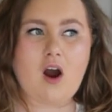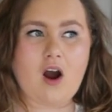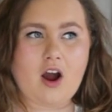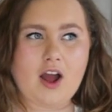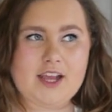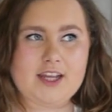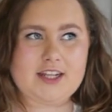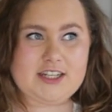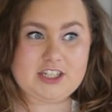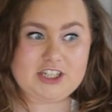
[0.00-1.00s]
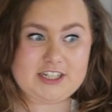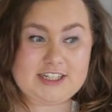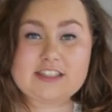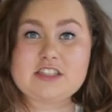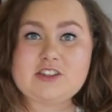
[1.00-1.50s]
I literally
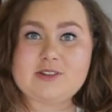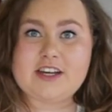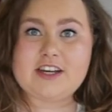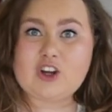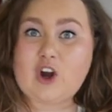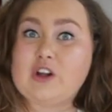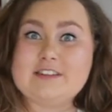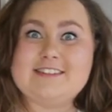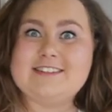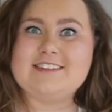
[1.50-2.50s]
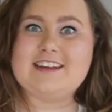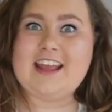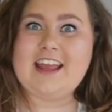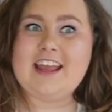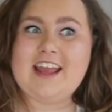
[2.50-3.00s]
listen to it
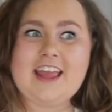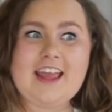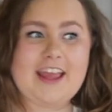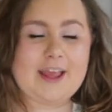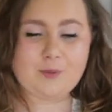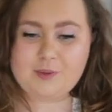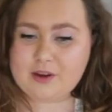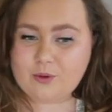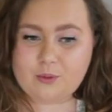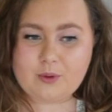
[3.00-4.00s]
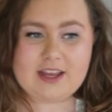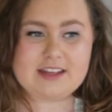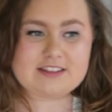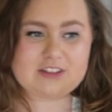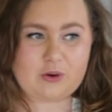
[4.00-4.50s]
constantly. It'll be
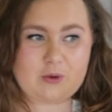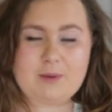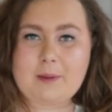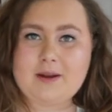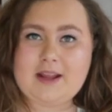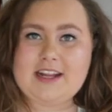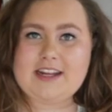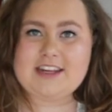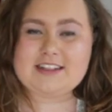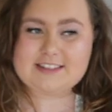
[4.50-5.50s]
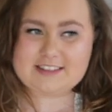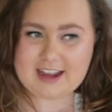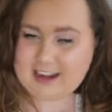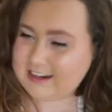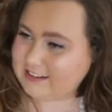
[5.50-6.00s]
always on my playlist,
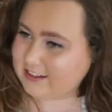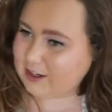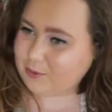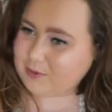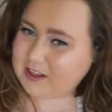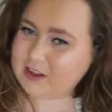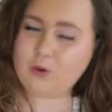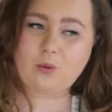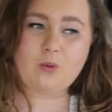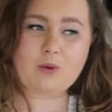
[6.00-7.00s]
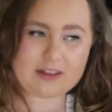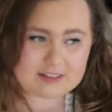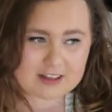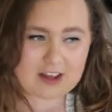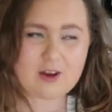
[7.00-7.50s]
and it'll be
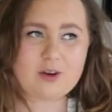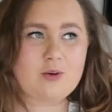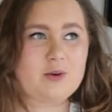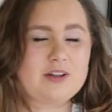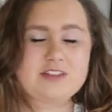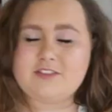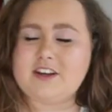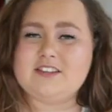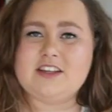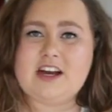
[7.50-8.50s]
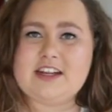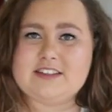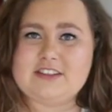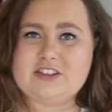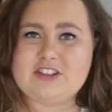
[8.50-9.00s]
always the first thing I
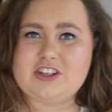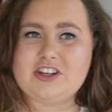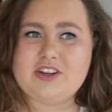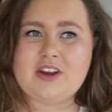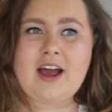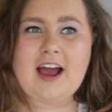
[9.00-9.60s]
listen to,